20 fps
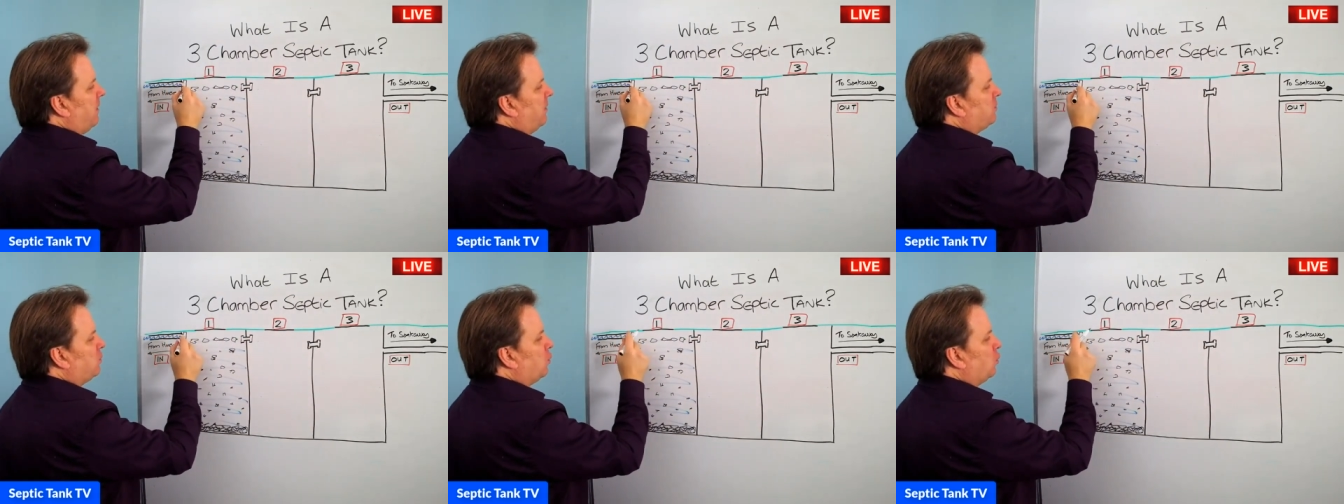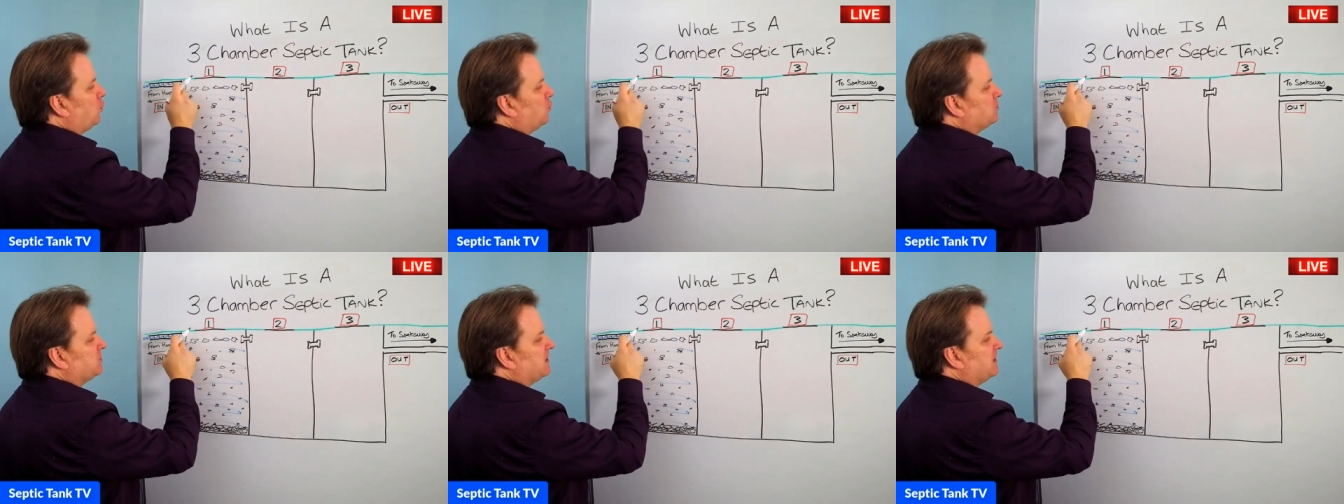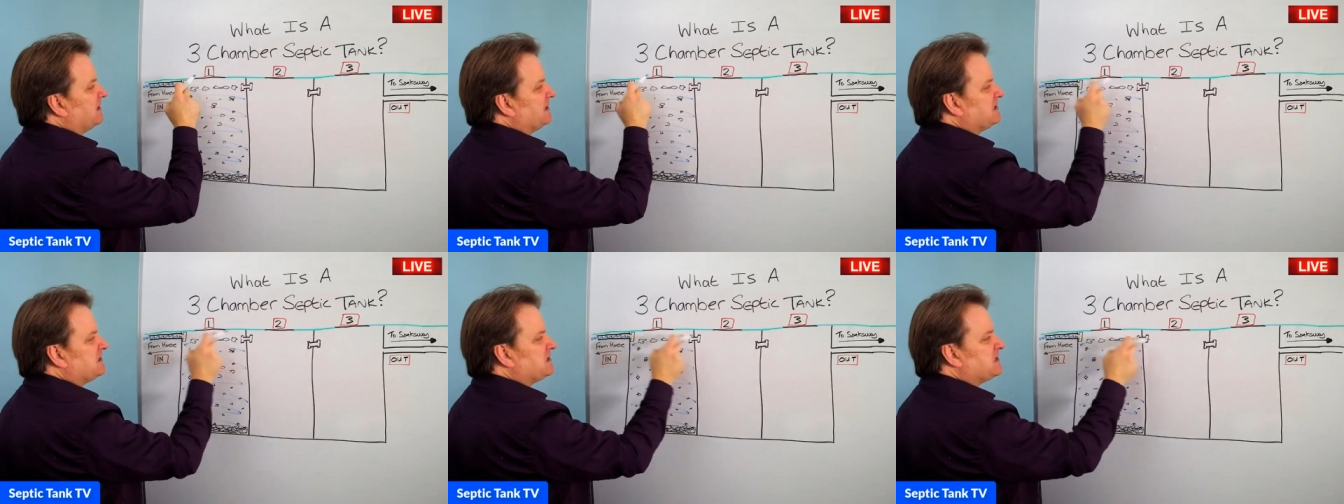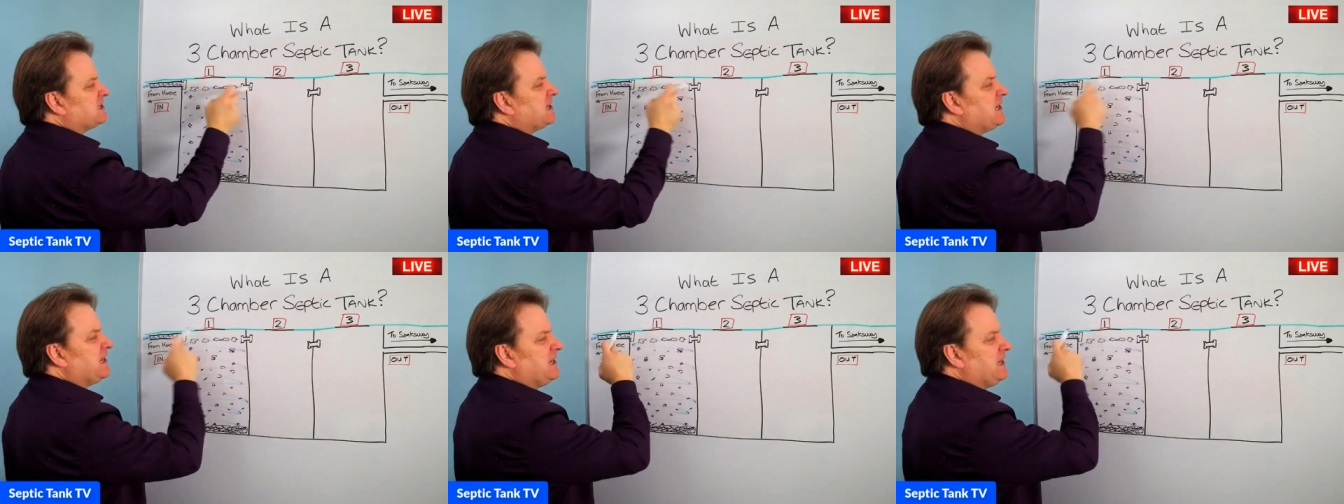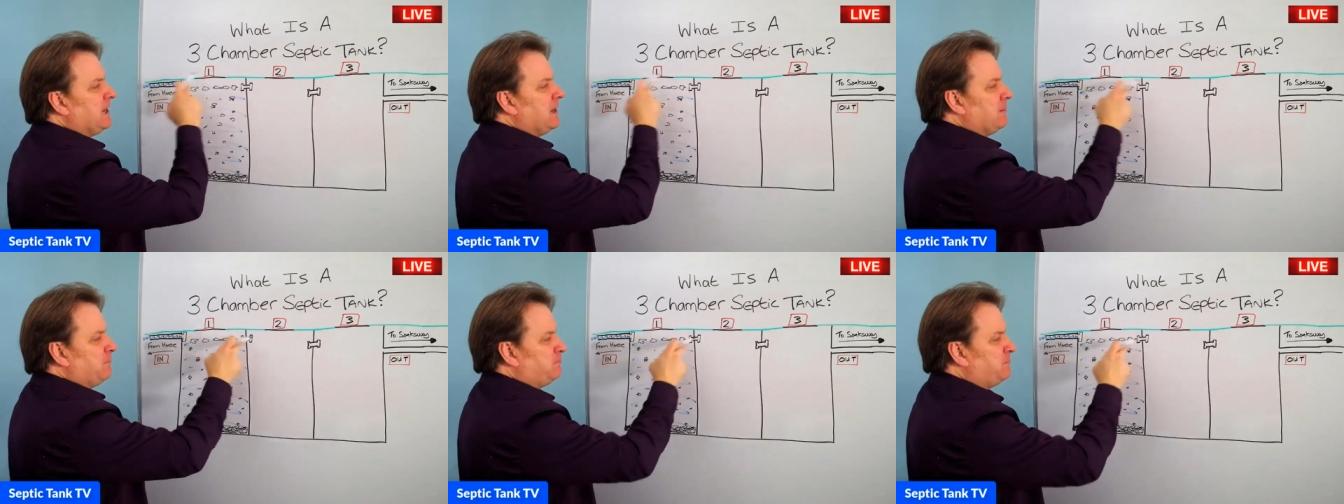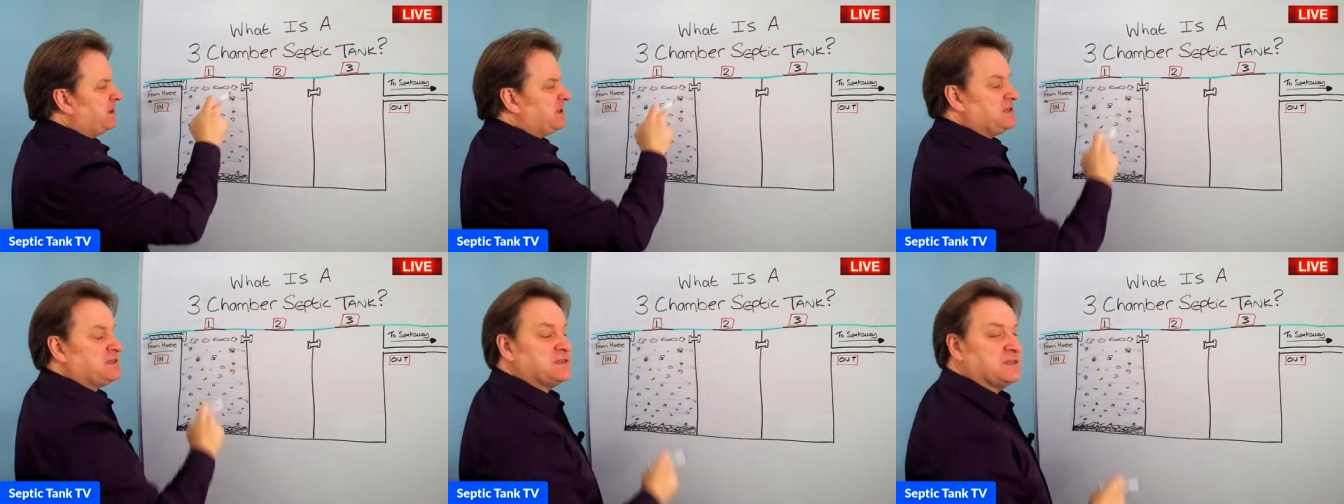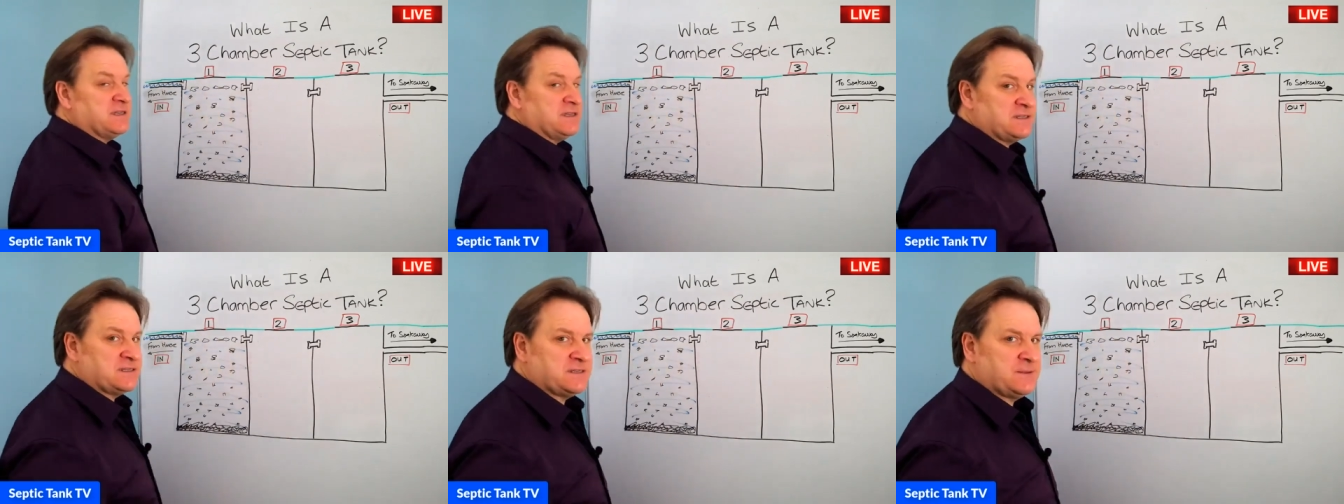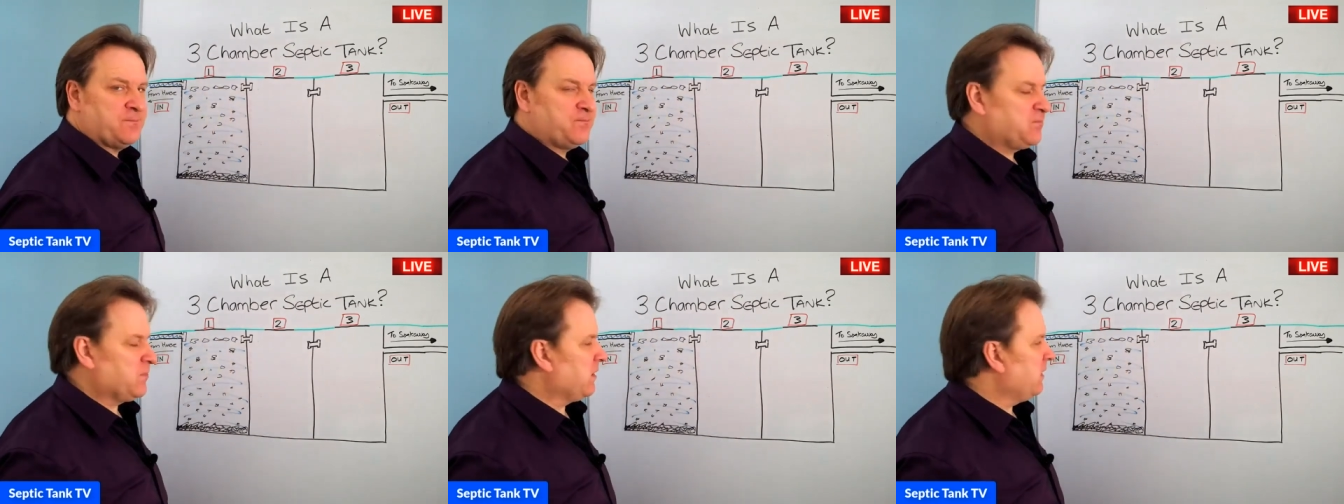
are called T pieces.